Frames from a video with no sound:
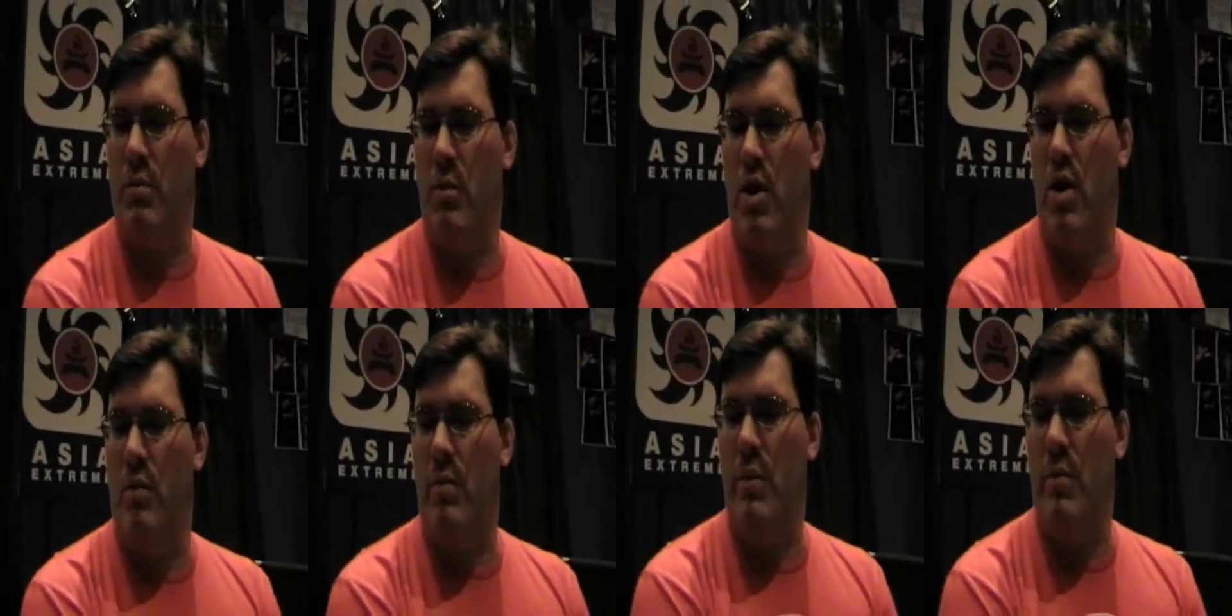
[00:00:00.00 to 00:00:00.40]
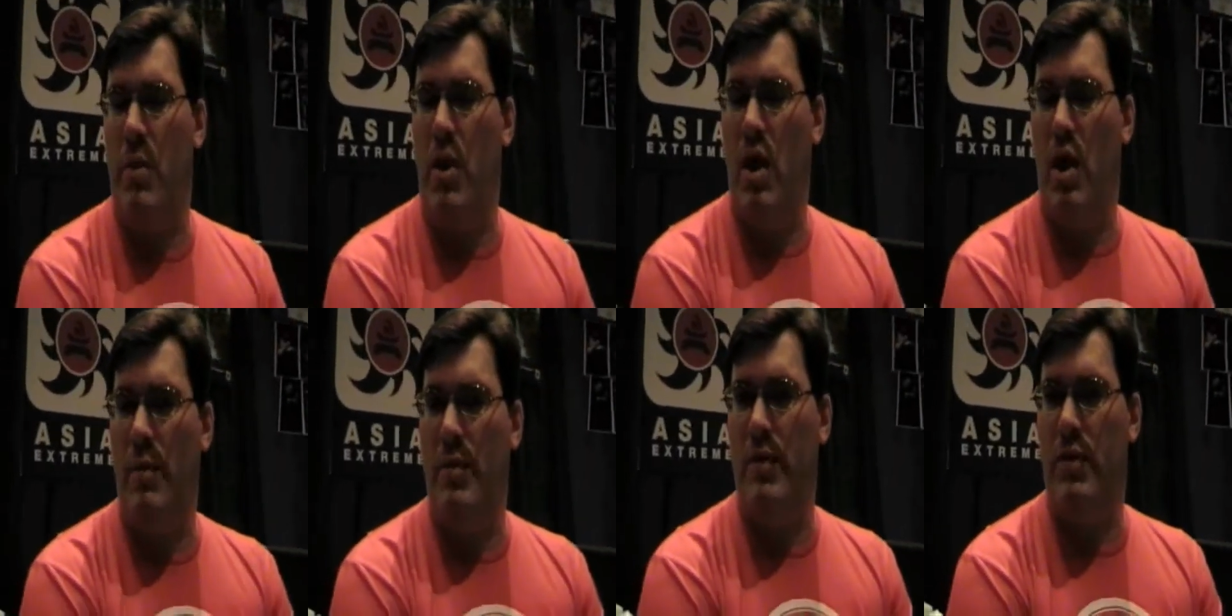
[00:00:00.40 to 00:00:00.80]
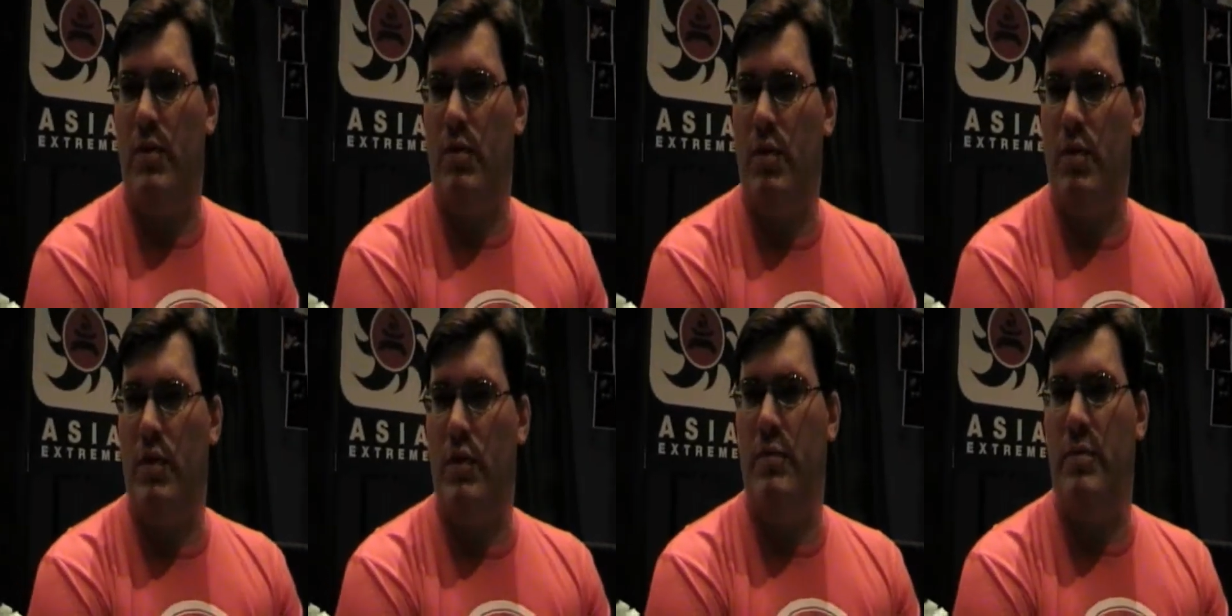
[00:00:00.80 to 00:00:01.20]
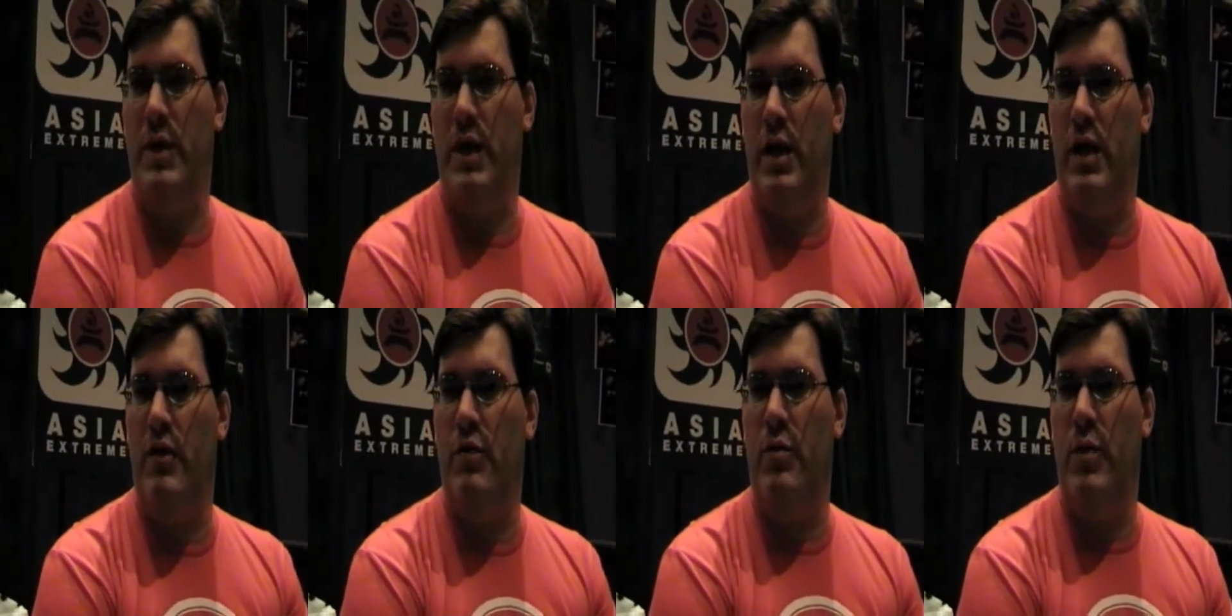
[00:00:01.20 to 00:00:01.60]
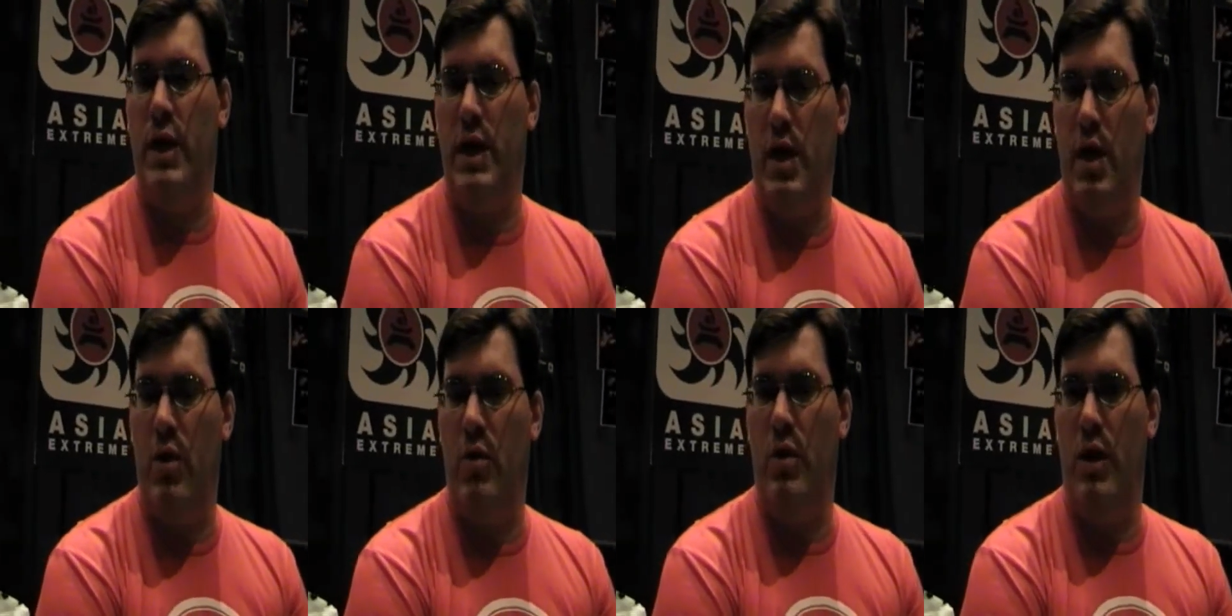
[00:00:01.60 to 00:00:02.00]
the mom and pop stores, because we
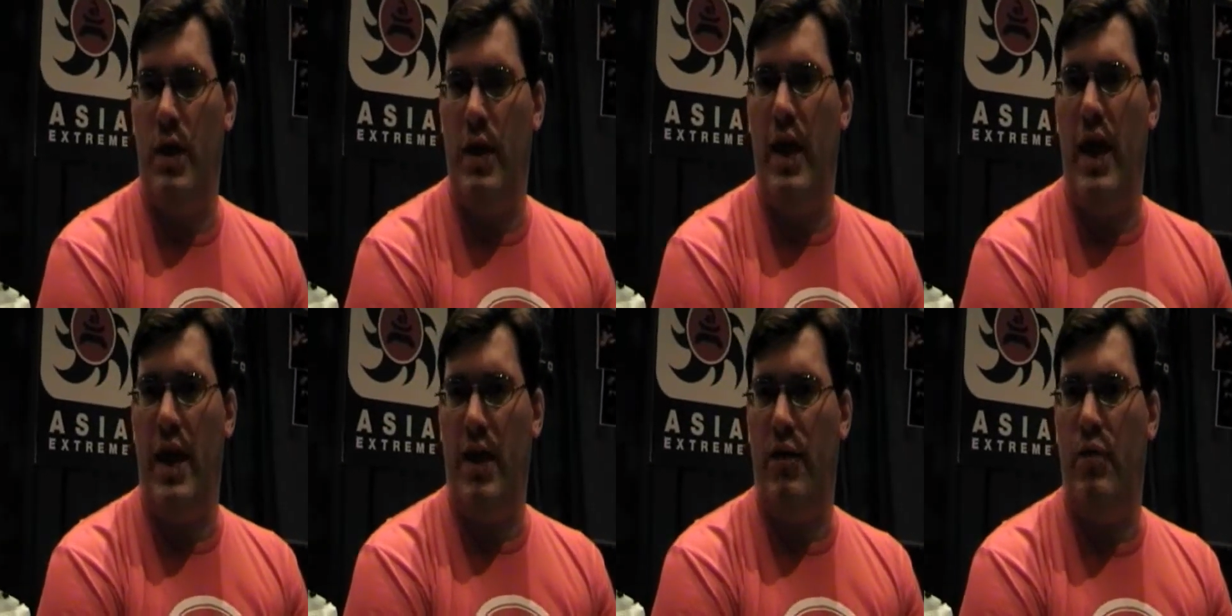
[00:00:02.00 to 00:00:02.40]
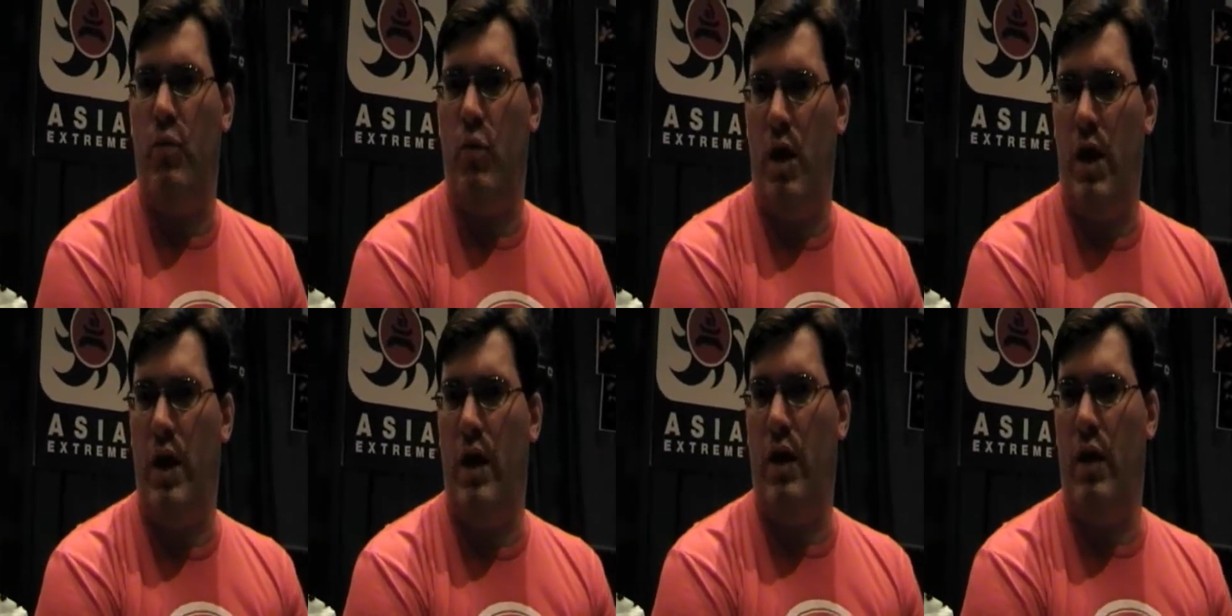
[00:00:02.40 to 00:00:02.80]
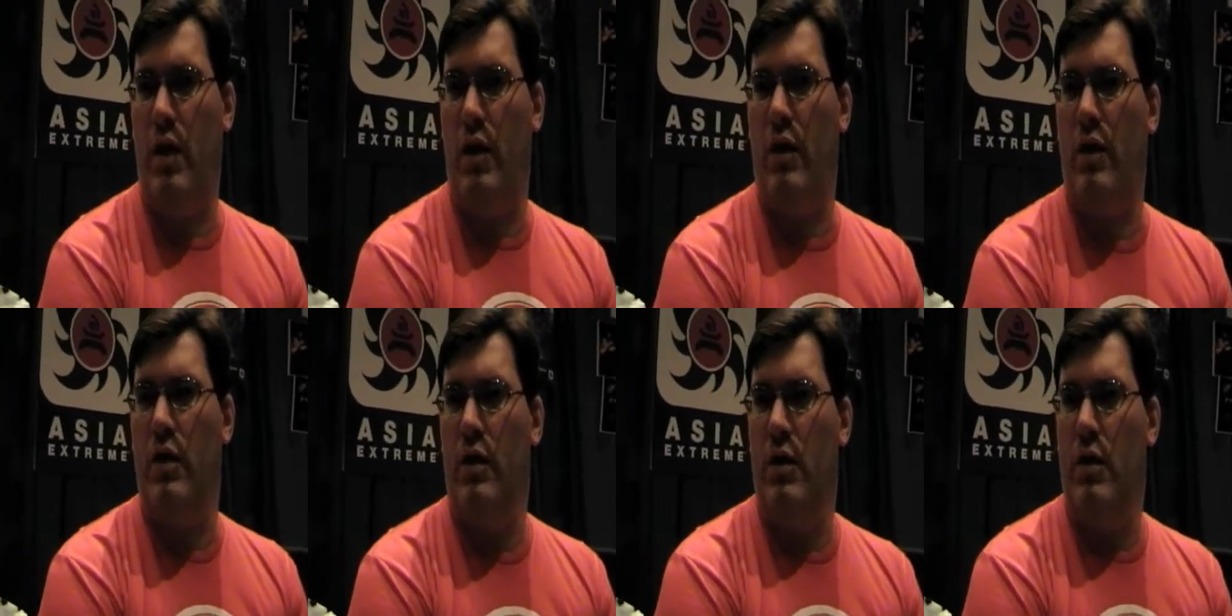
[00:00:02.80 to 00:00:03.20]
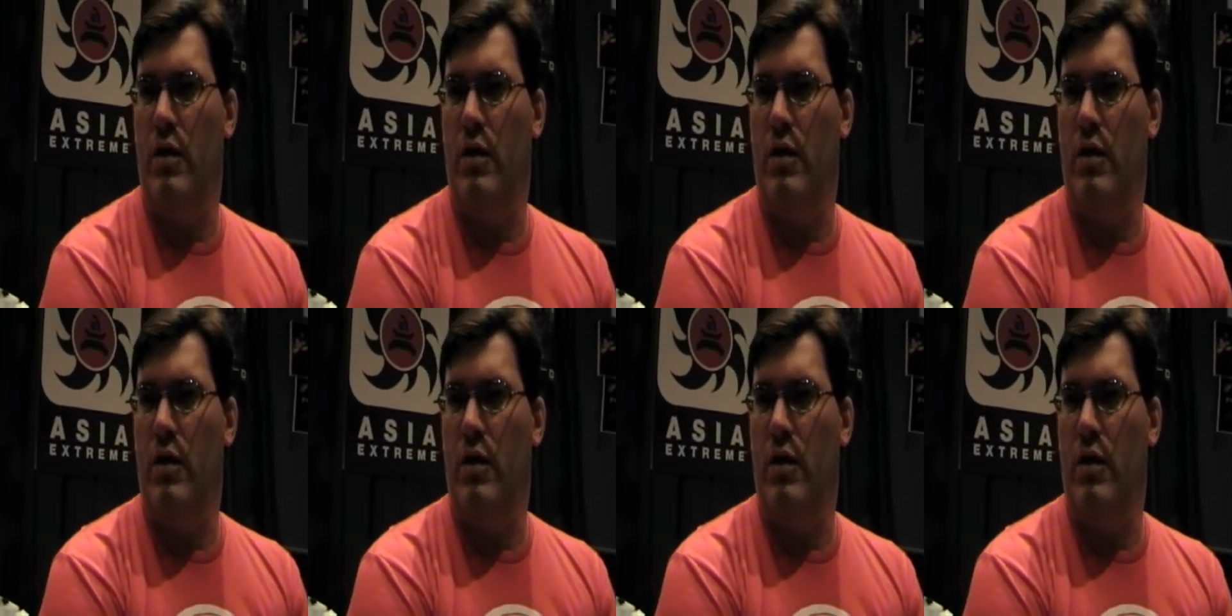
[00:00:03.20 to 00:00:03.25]
know that that's where